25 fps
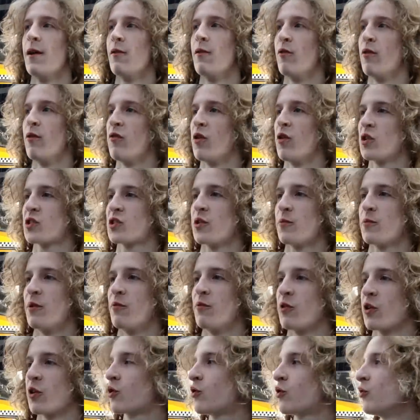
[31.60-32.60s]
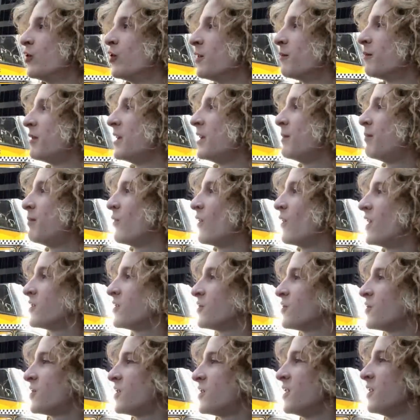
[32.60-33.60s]
We've also been recruiting people, as
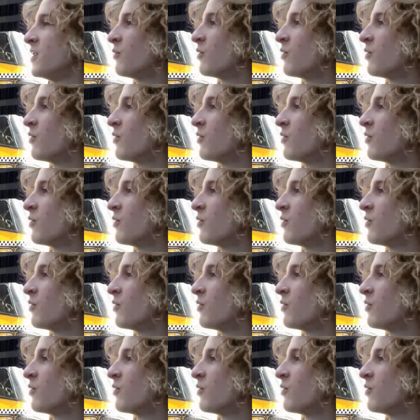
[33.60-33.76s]
you see.